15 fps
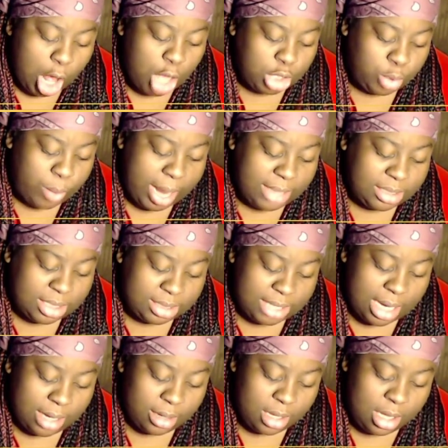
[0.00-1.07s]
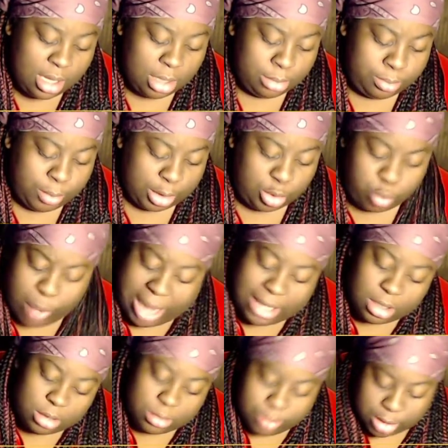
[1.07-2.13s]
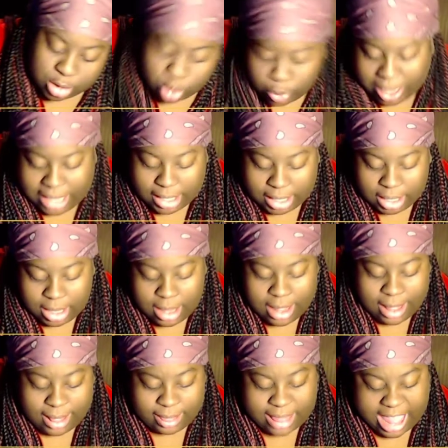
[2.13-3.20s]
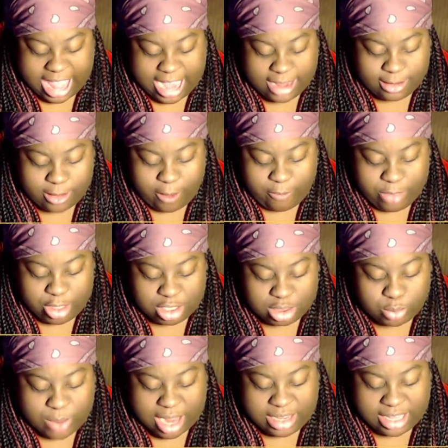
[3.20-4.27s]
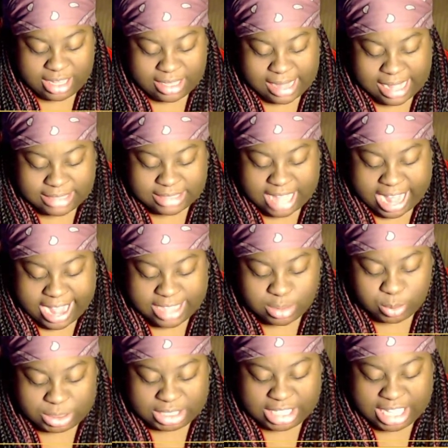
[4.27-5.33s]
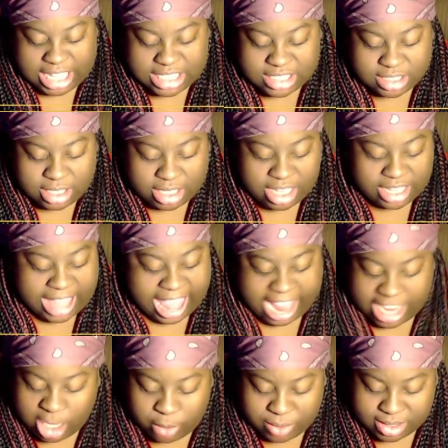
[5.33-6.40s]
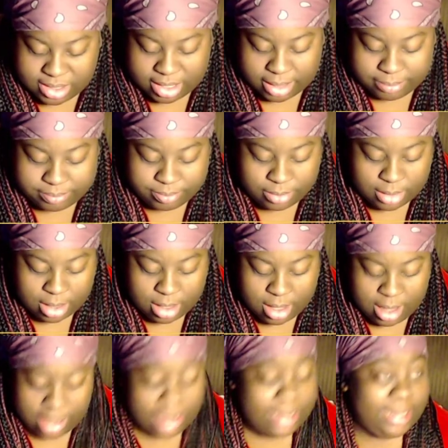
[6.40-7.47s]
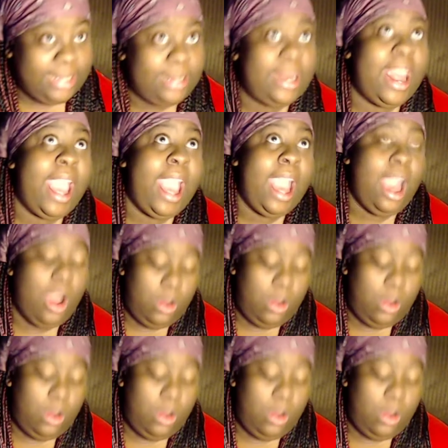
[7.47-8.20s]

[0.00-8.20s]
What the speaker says: directions, and pat-twink, pat-twink, laying low the surrounding glass eyes with heat-seeking accuracy. Now!